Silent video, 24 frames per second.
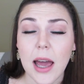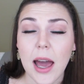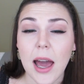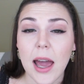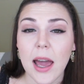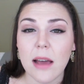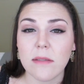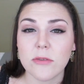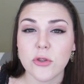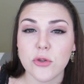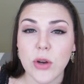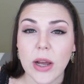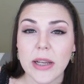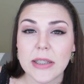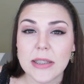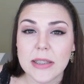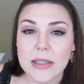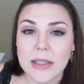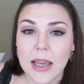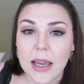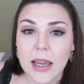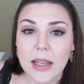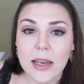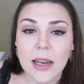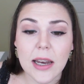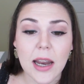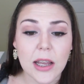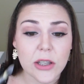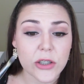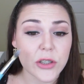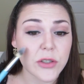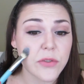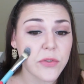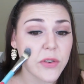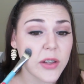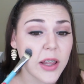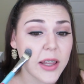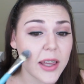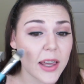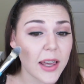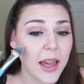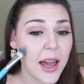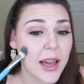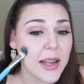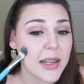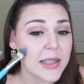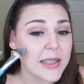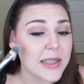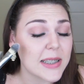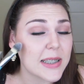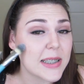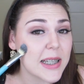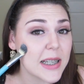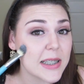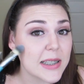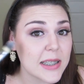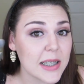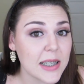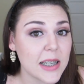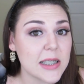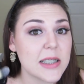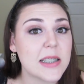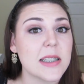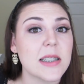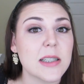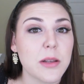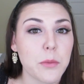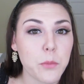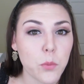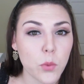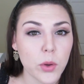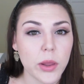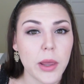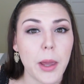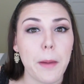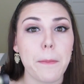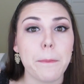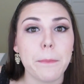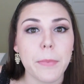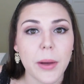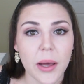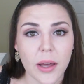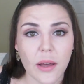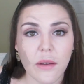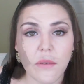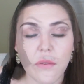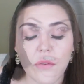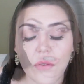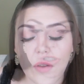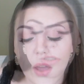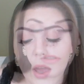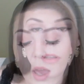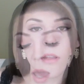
I have dry skin and I just feel like it kind of sits and it doesn't really buff.